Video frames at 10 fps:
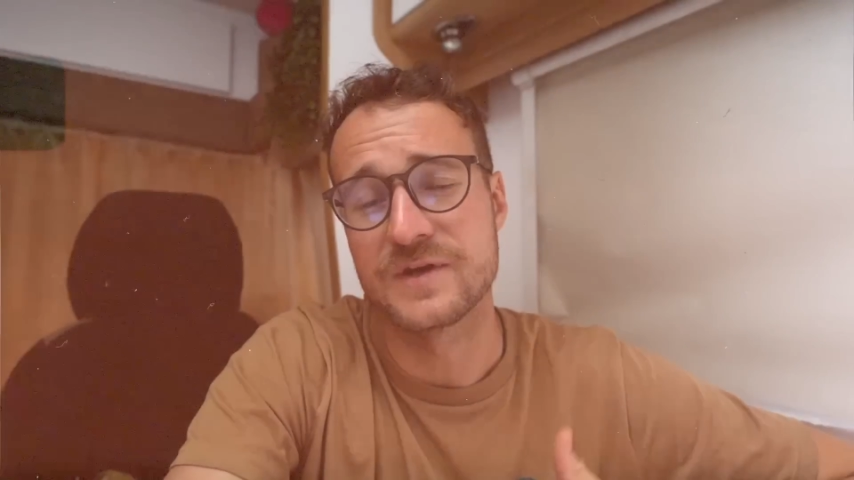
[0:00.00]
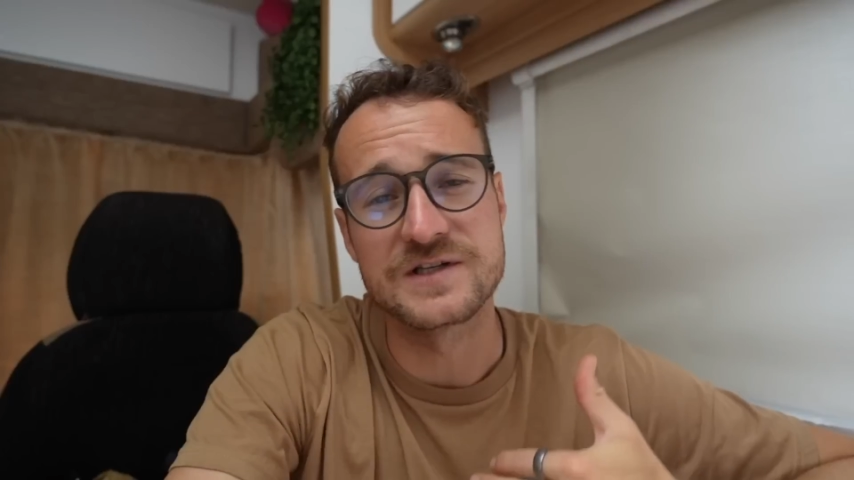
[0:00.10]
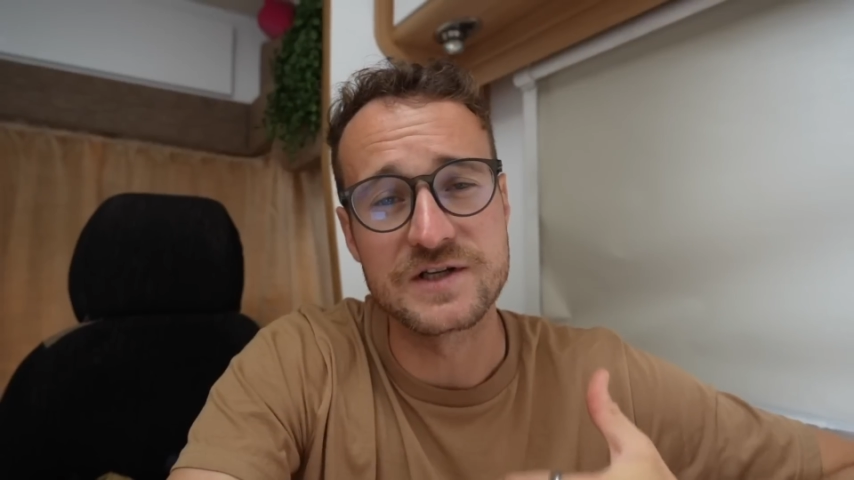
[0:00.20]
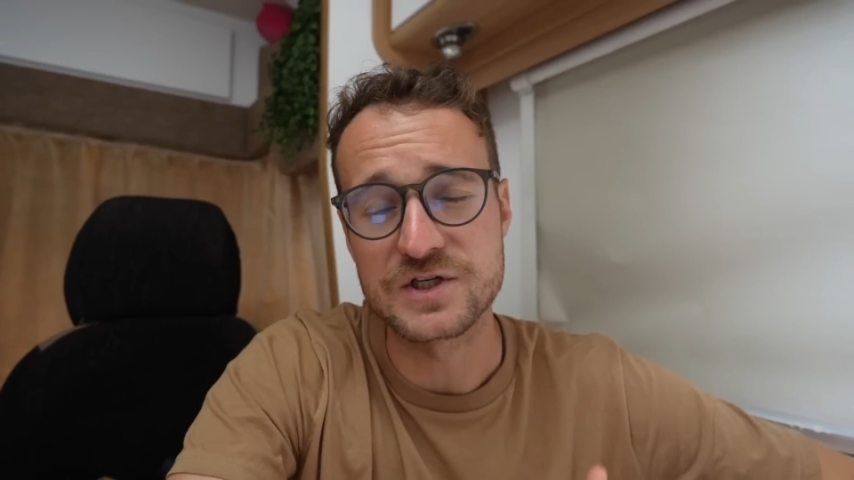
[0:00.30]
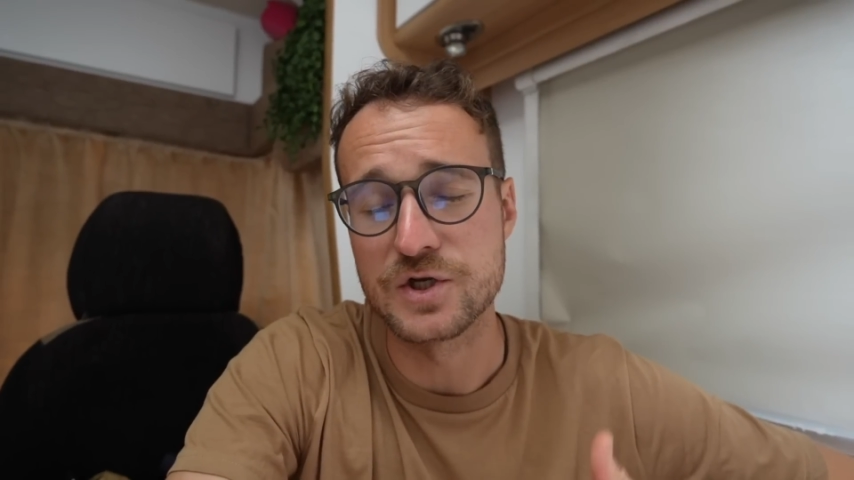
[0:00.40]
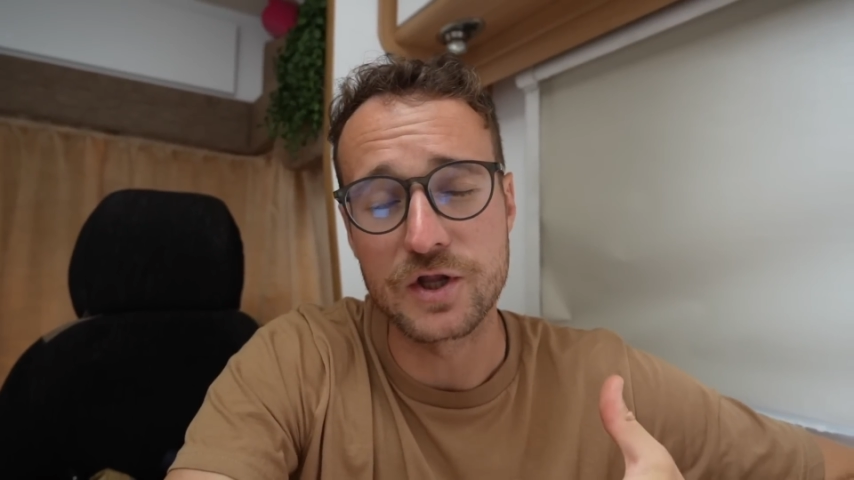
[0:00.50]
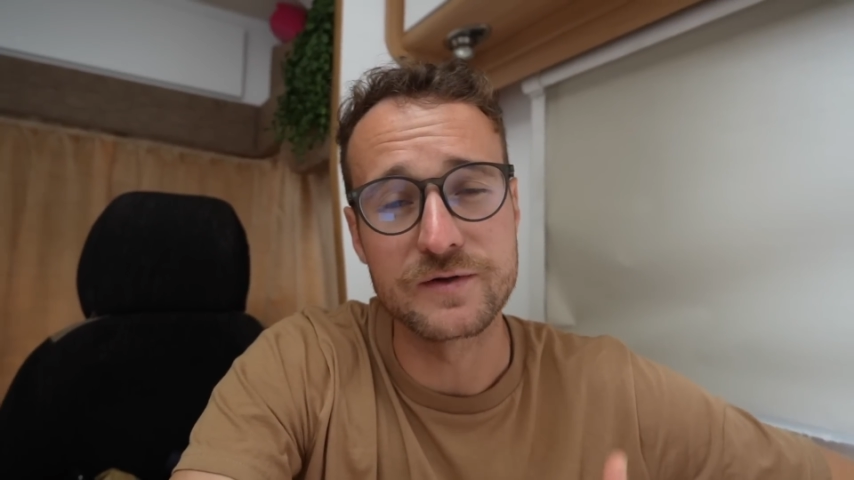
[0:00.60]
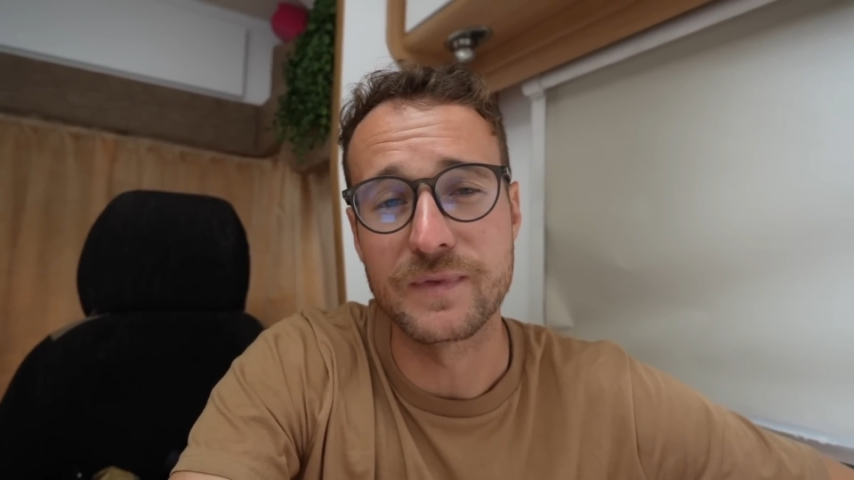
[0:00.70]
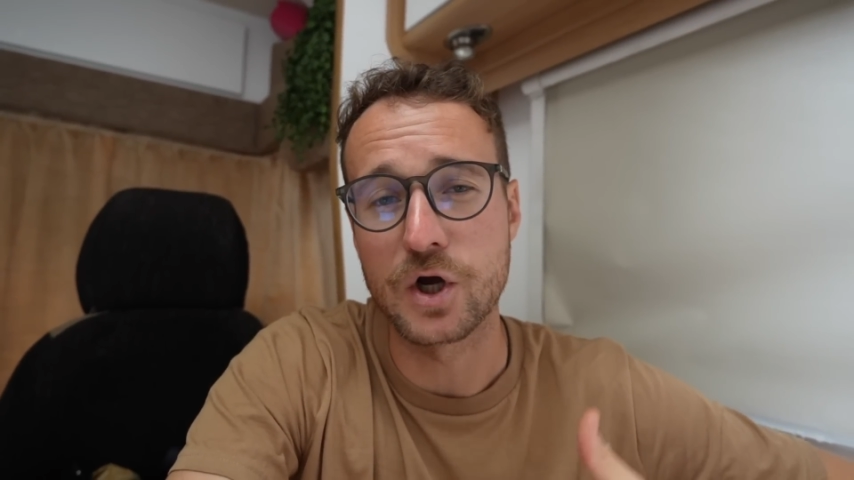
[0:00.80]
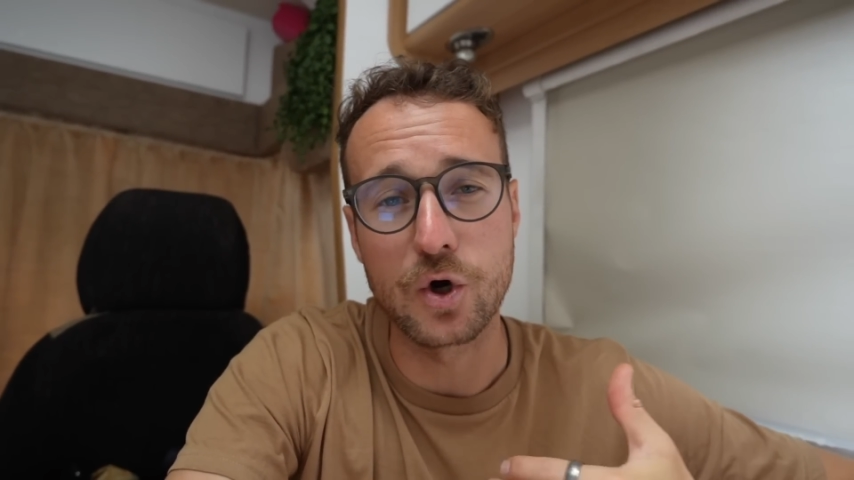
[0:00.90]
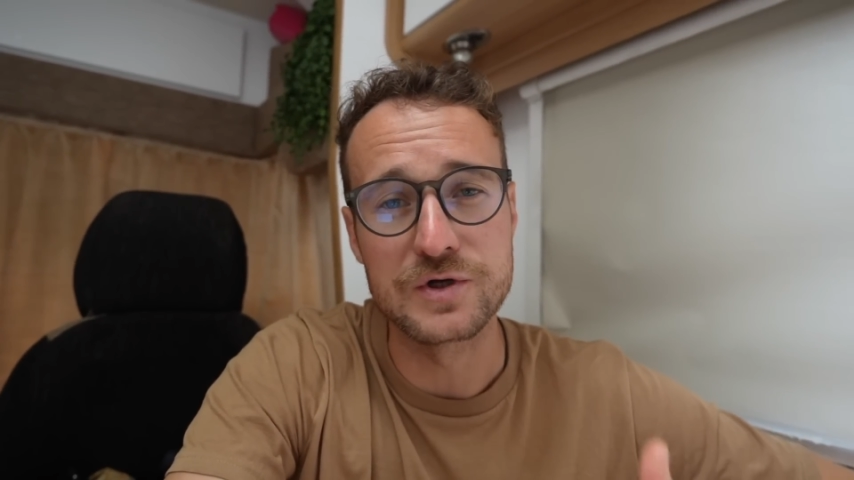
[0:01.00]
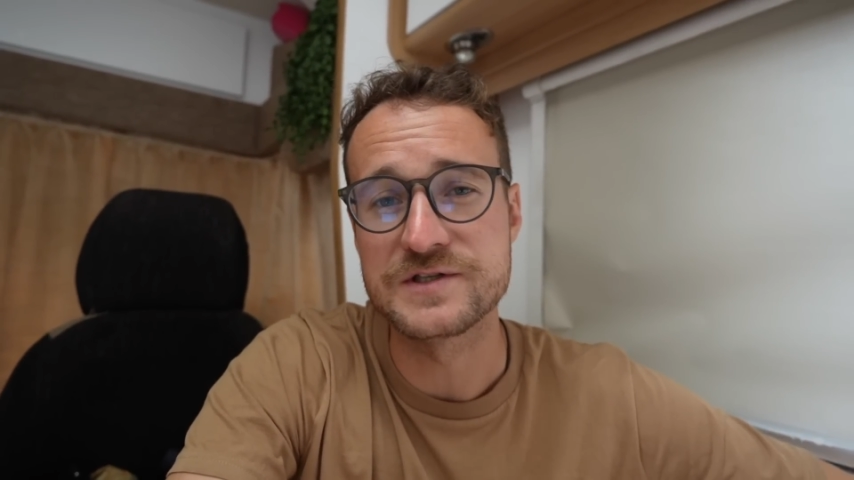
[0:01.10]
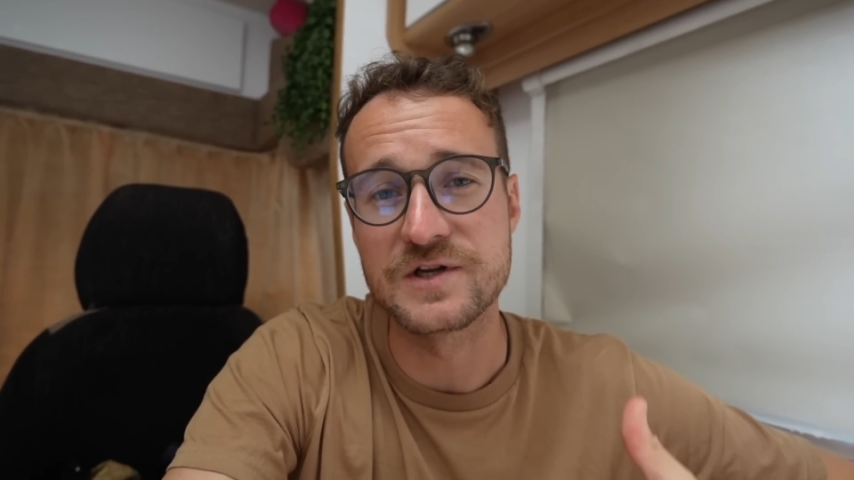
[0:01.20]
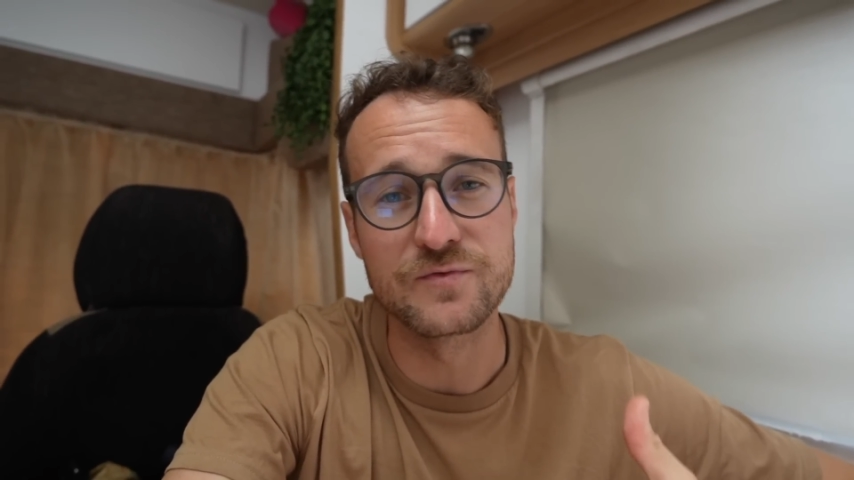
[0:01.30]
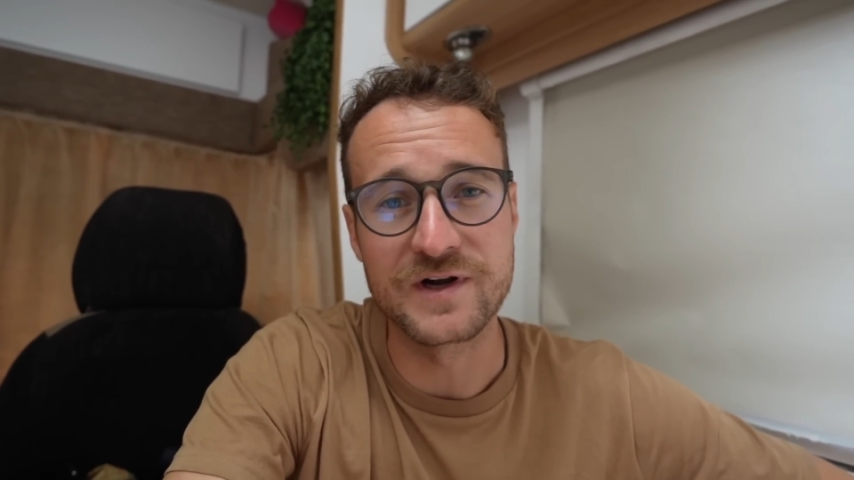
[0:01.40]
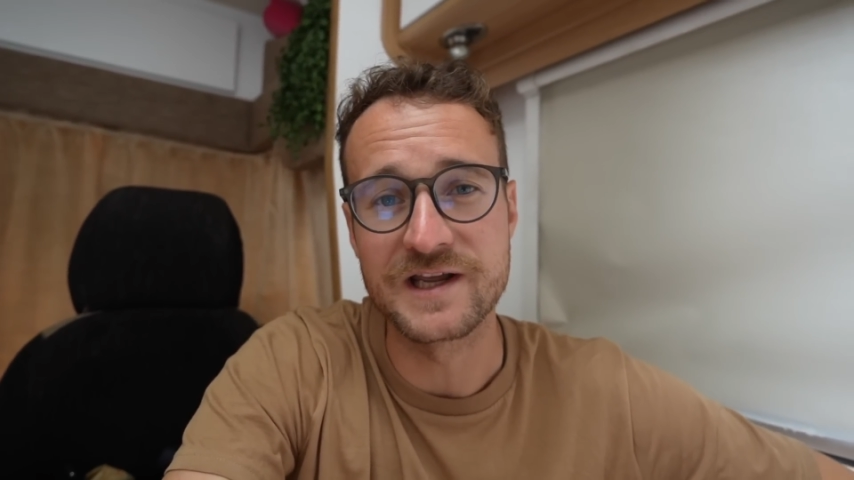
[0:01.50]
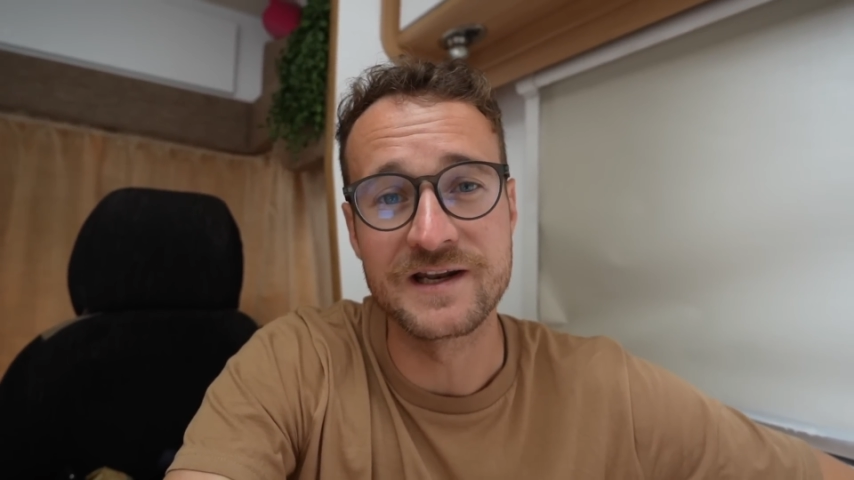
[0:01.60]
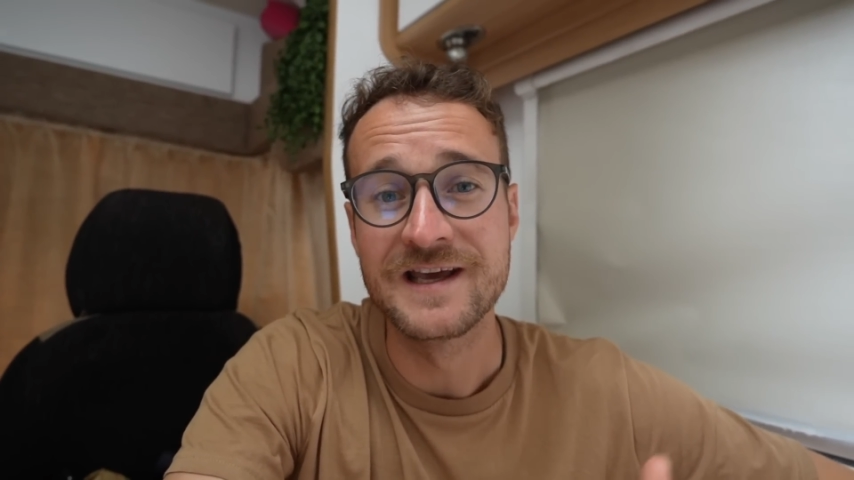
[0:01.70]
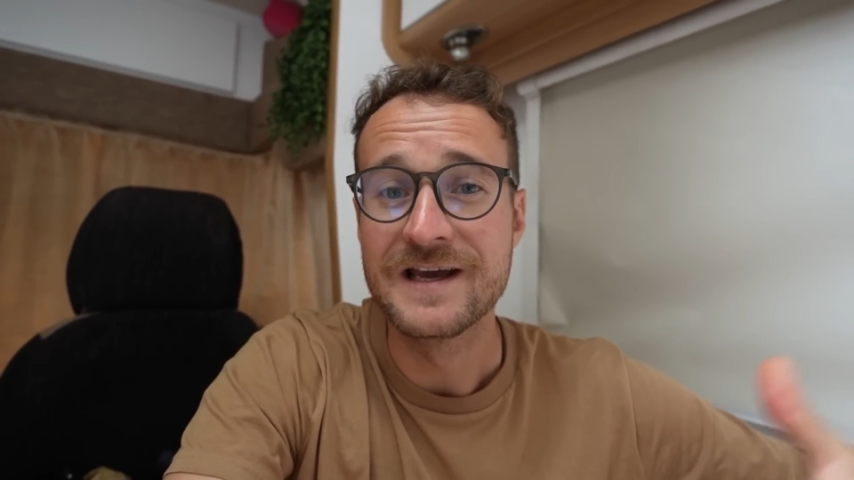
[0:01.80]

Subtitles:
it's just nothing but constant rain,